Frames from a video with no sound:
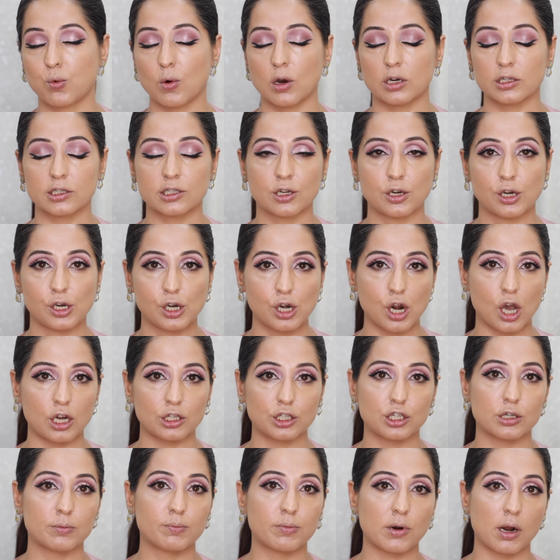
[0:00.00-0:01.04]
was
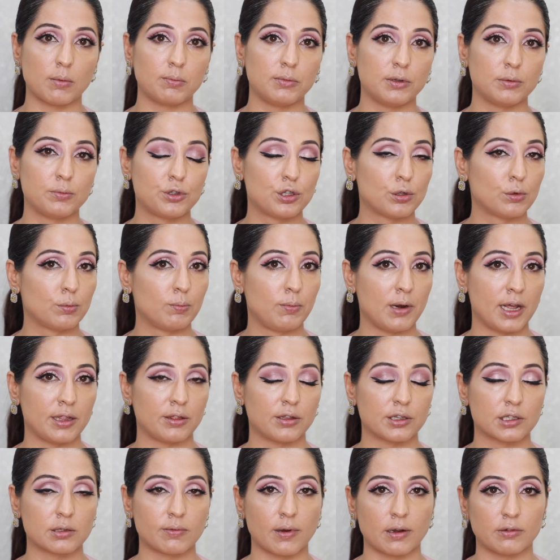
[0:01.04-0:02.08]
not a problem to blend
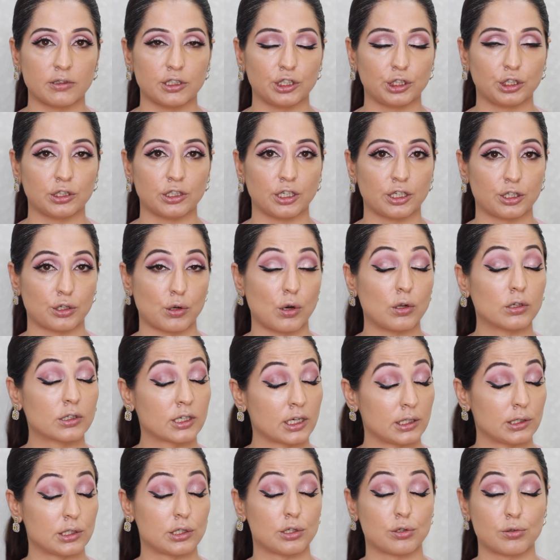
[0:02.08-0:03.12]
this foundation at all,
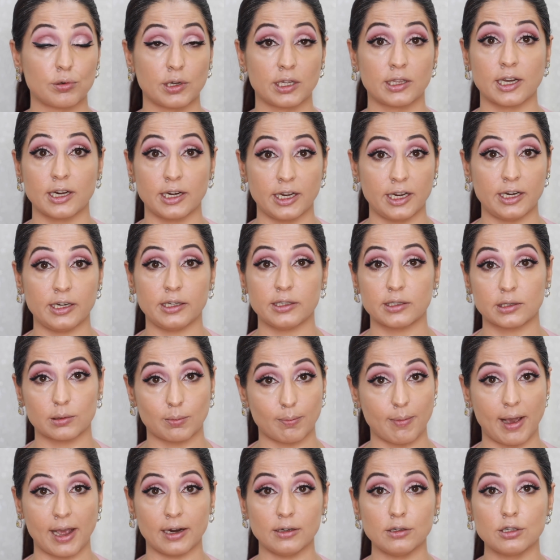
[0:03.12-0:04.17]
considering that it is
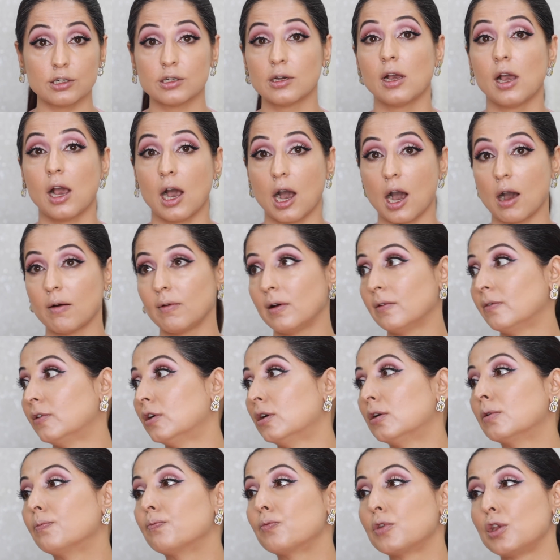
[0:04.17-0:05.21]
matte.
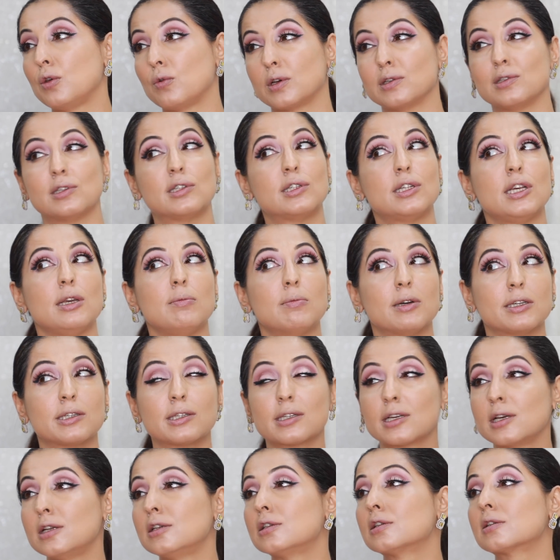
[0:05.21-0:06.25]
However, you can see my
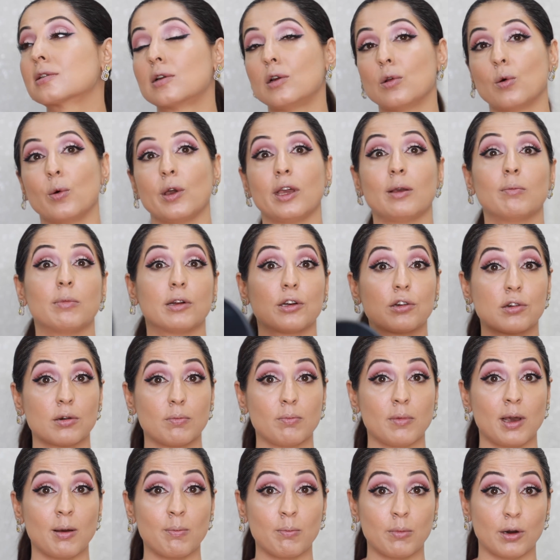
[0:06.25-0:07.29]
skin is glowing, but
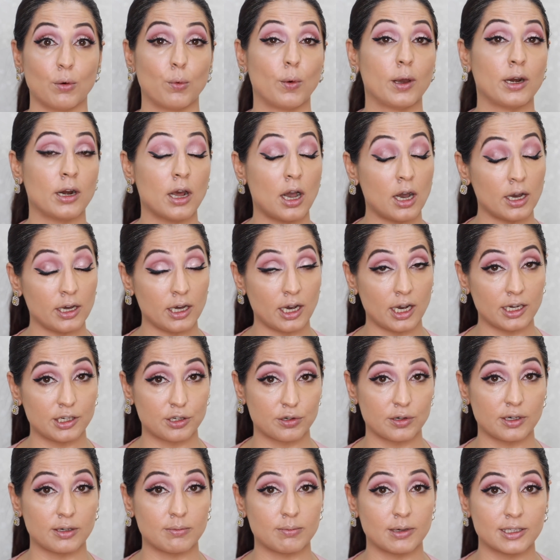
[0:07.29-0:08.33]
remember, when I
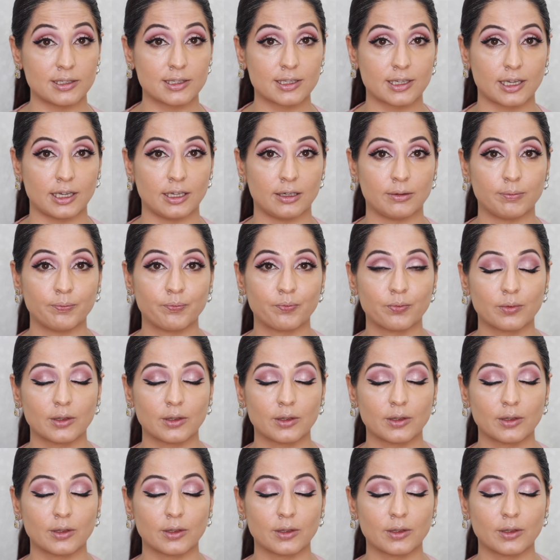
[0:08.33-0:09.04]
hydrate my skin,